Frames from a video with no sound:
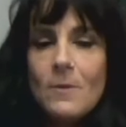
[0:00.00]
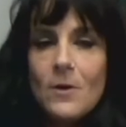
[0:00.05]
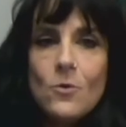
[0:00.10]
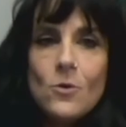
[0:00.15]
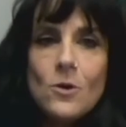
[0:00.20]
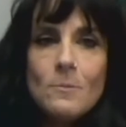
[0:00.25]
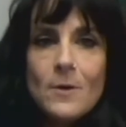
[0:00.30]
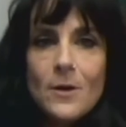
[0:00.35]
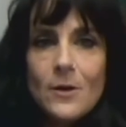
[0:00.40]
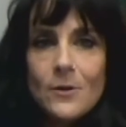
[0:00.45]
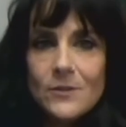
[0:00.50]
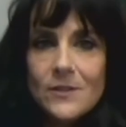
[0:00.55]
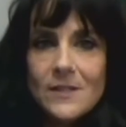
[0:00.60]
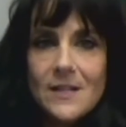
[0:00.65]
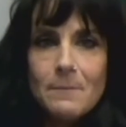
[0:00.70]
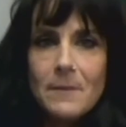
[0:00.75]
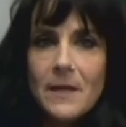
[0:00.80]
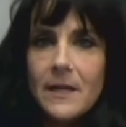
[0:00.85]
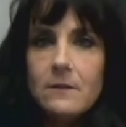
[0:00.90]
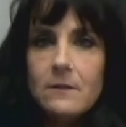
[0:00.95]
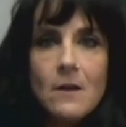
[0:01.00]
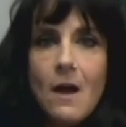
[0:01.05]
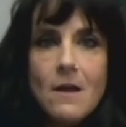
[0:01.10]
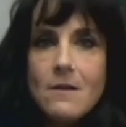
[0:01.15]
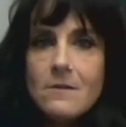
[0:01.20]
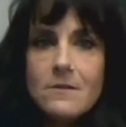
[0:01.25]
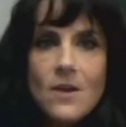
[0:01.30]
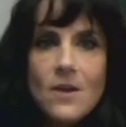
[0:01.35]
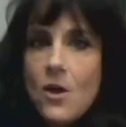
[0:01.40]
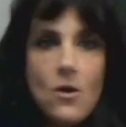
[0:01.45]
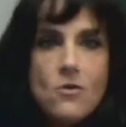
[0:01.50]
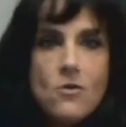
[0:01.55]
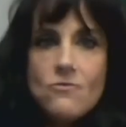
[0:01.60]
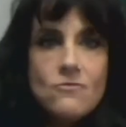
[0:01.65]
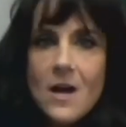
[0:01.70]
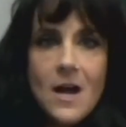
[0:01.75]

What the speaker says: hormones. And I'm like, no.